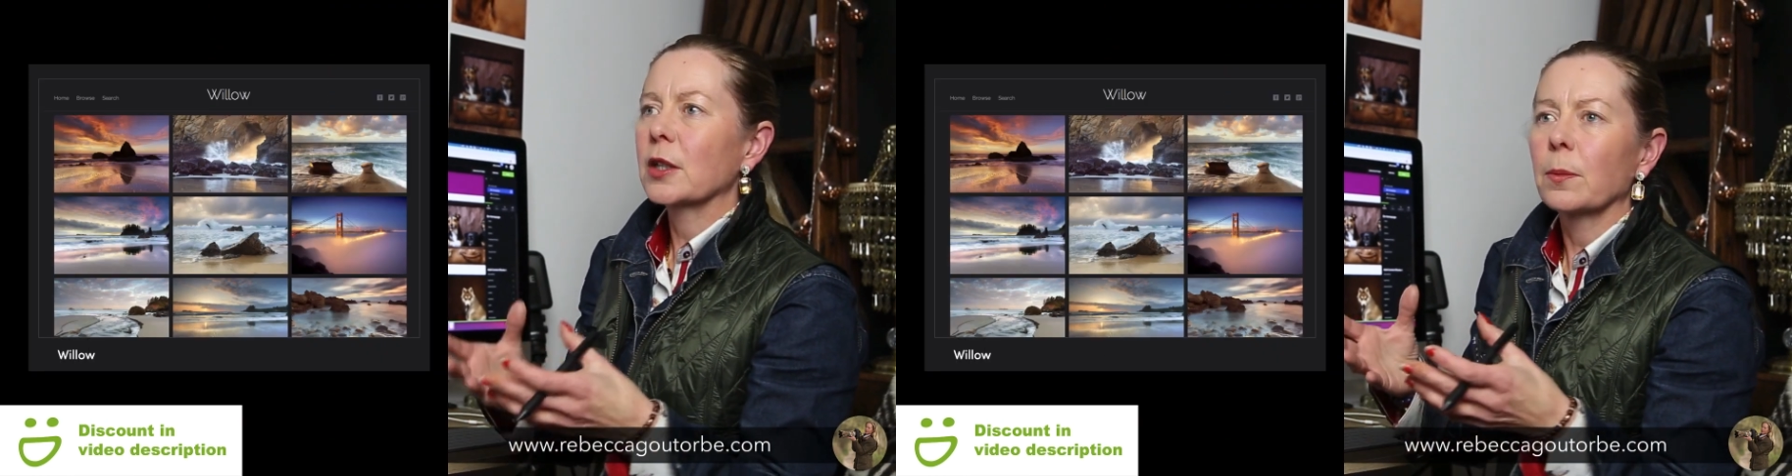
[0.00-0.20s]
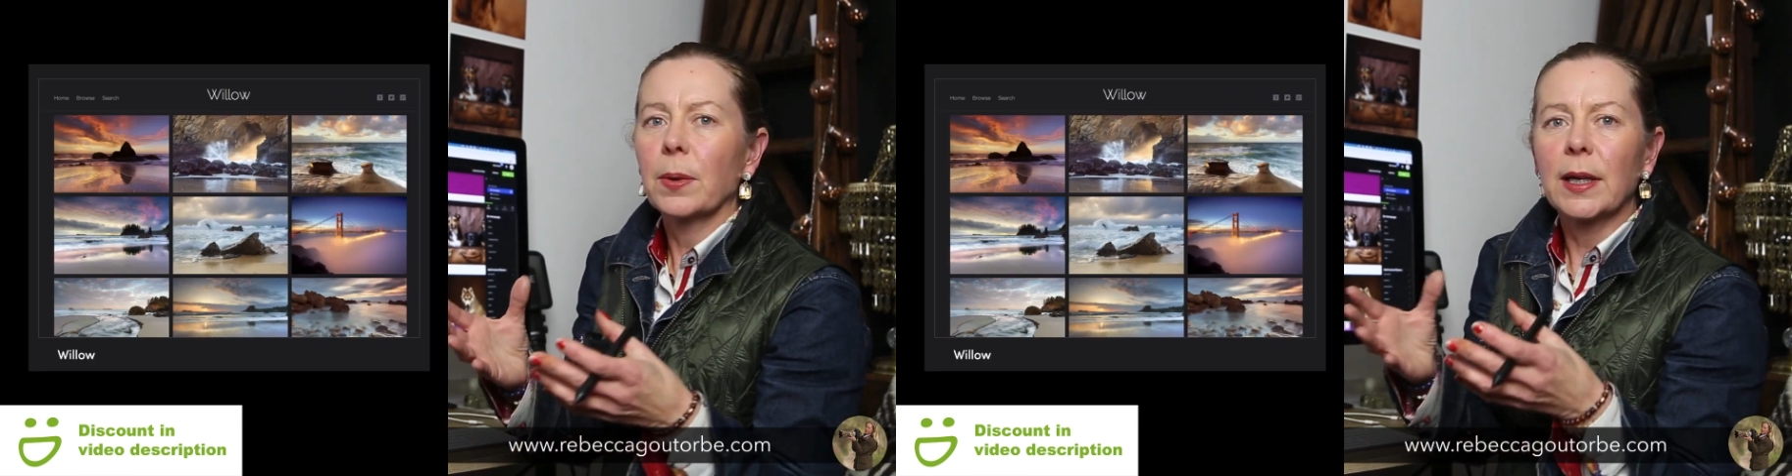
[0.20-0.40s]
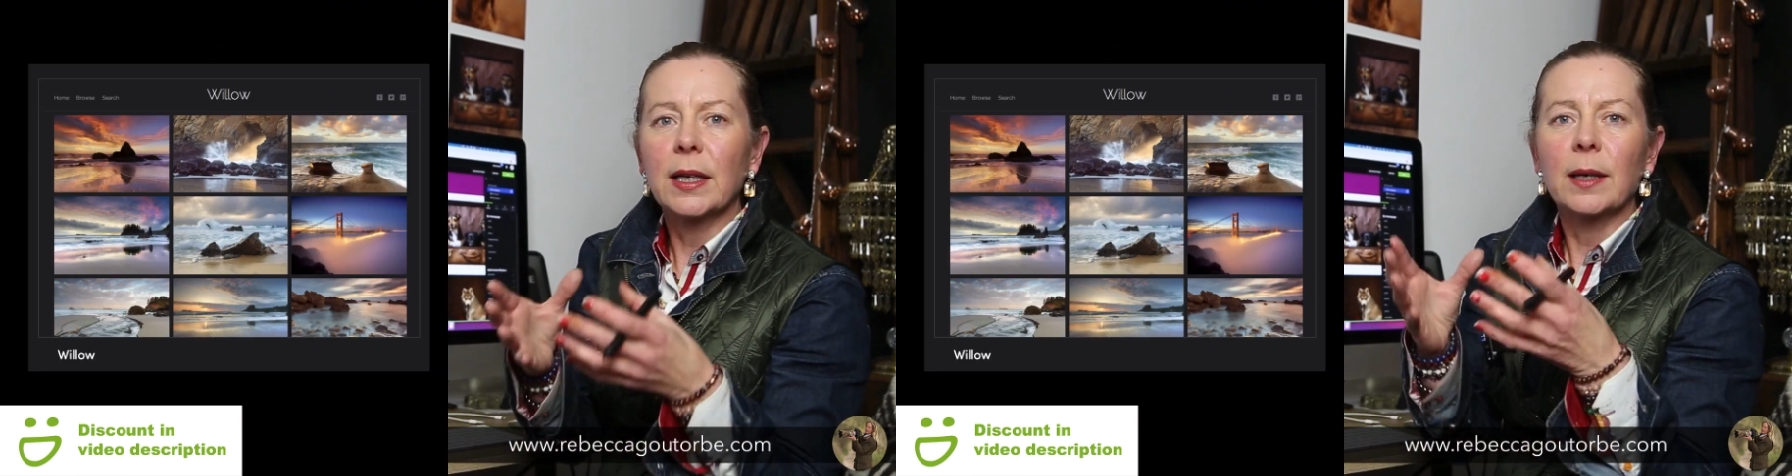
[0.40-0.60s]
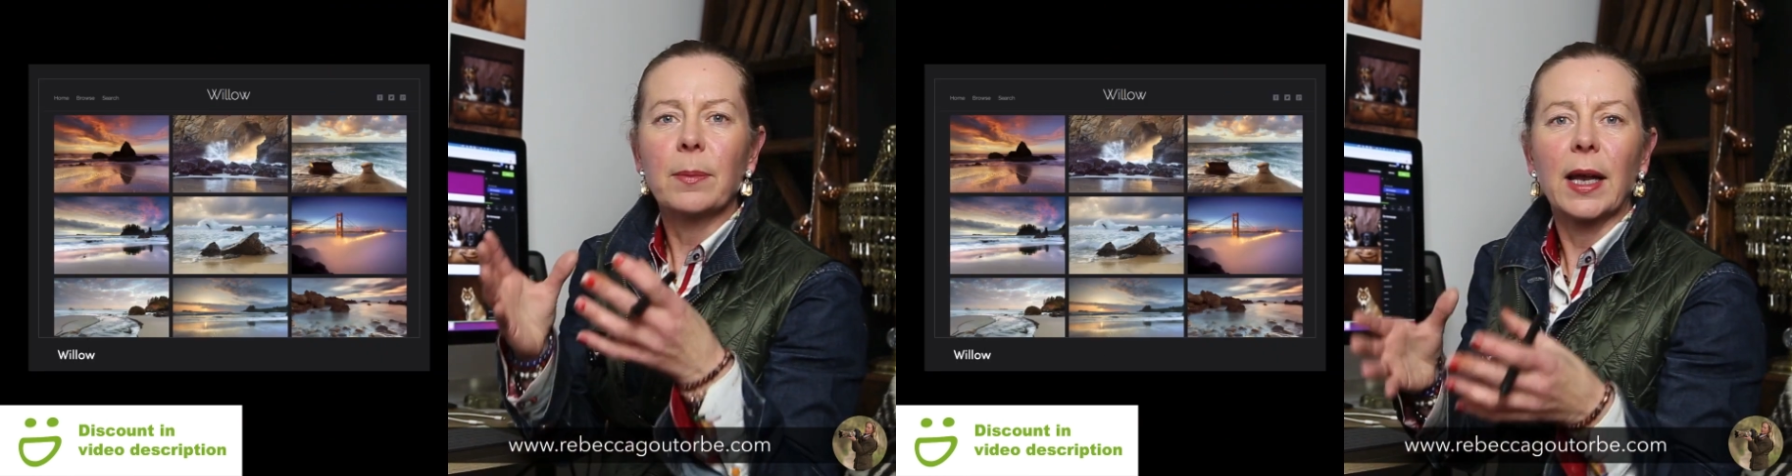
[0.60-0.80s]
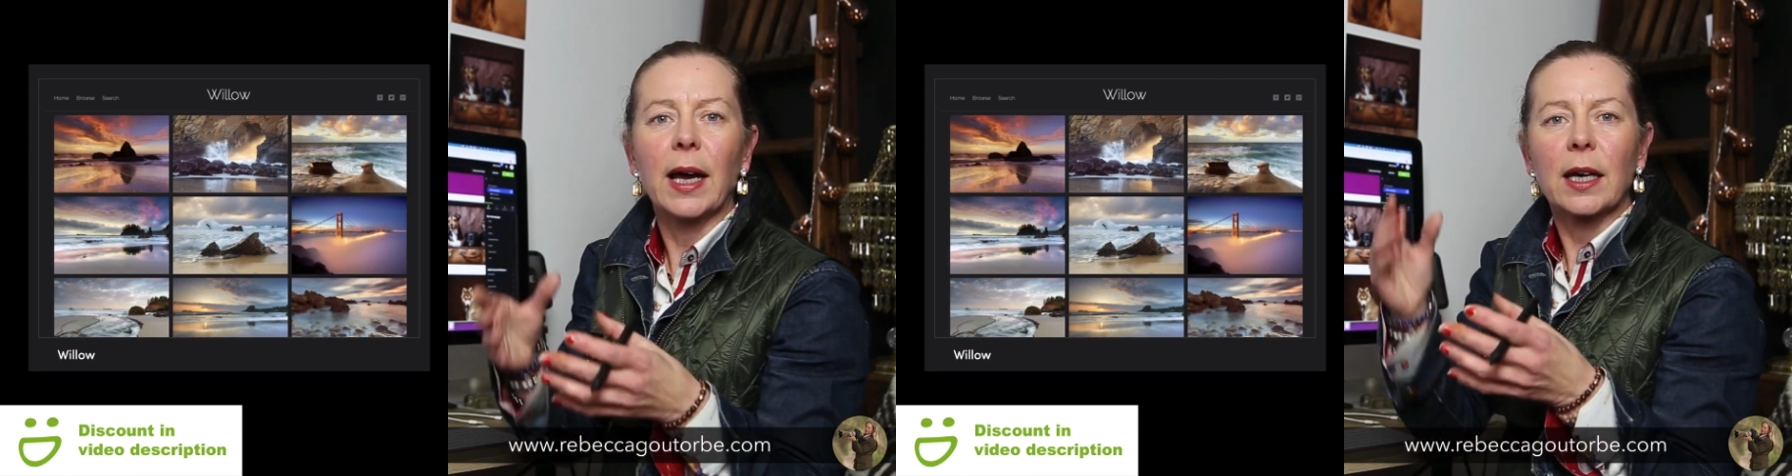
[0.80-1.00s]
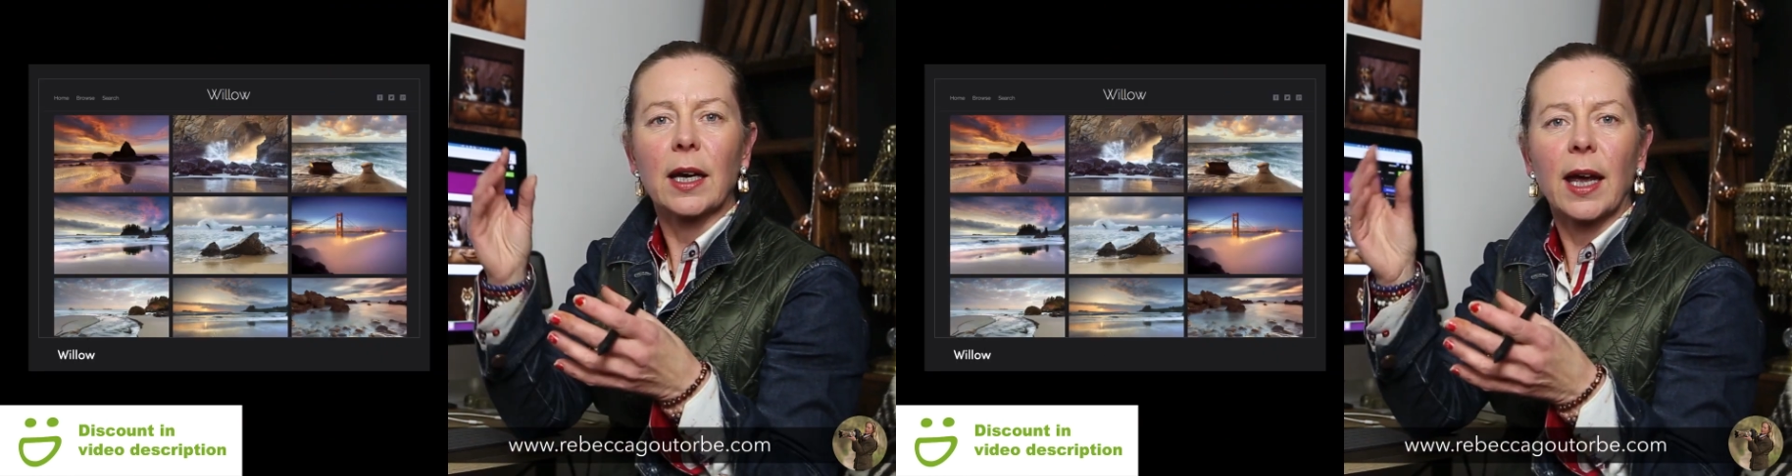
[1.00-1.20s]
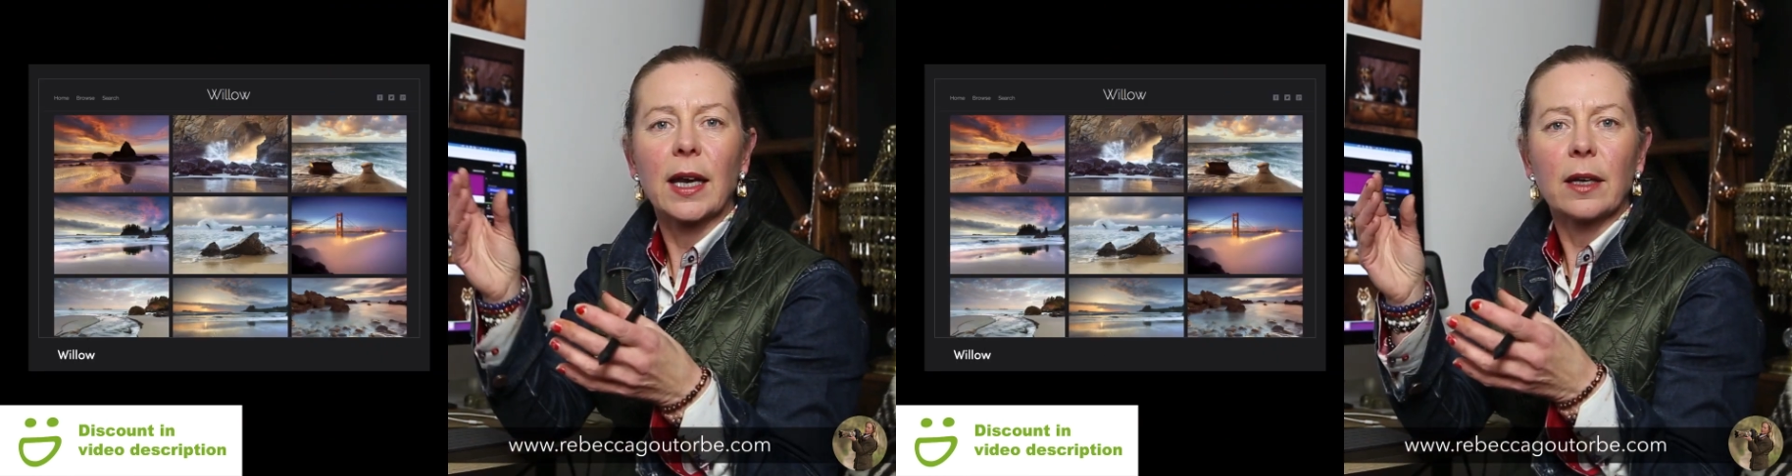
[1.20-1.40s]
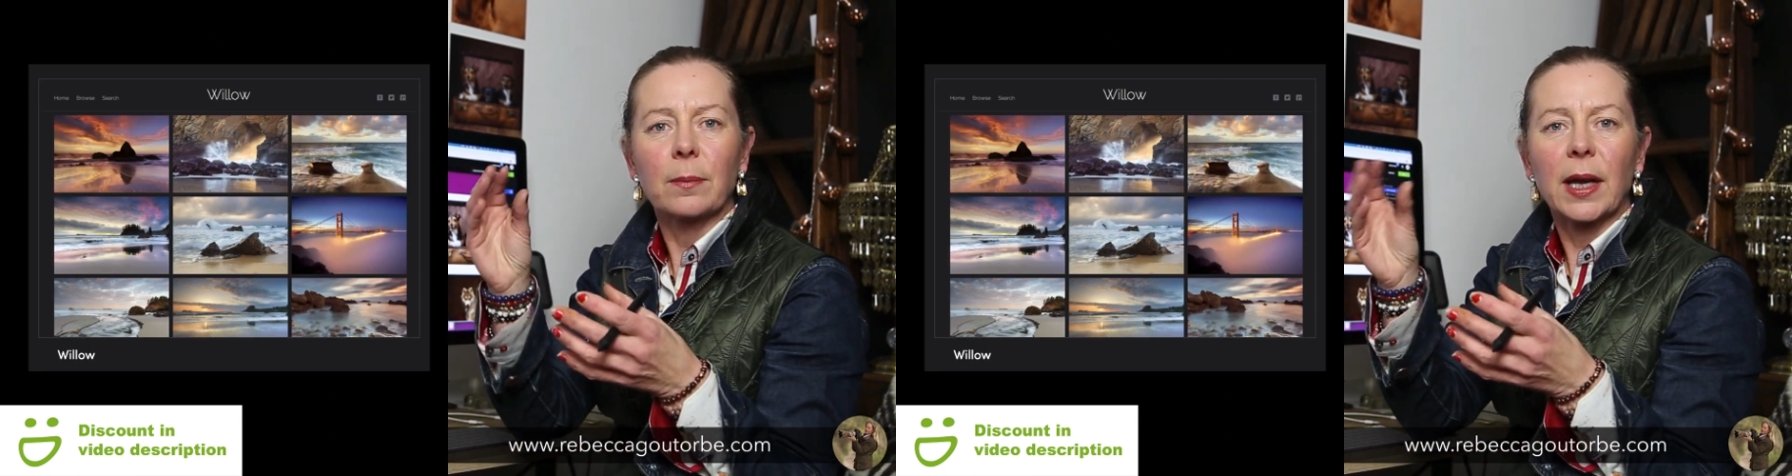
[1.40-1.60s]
completely black, a header,